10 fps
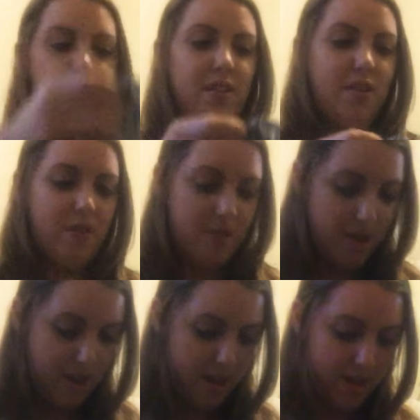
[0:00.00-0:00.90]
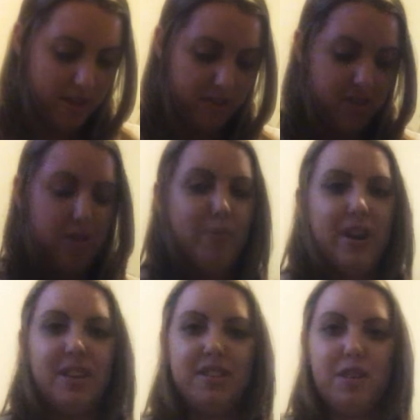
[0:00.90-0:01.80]
So there's just the
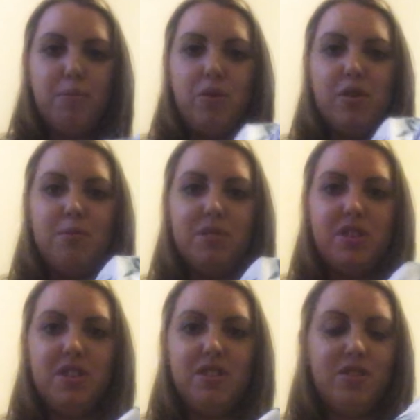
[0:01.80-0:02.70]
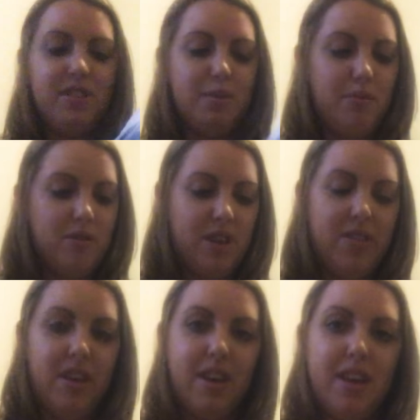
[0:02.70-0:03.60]
buttons at the bottom, so there's no zip or
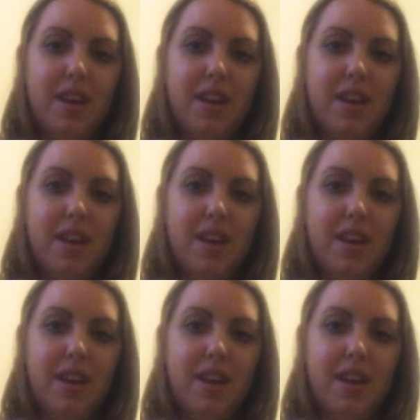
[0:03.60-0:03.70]
anything,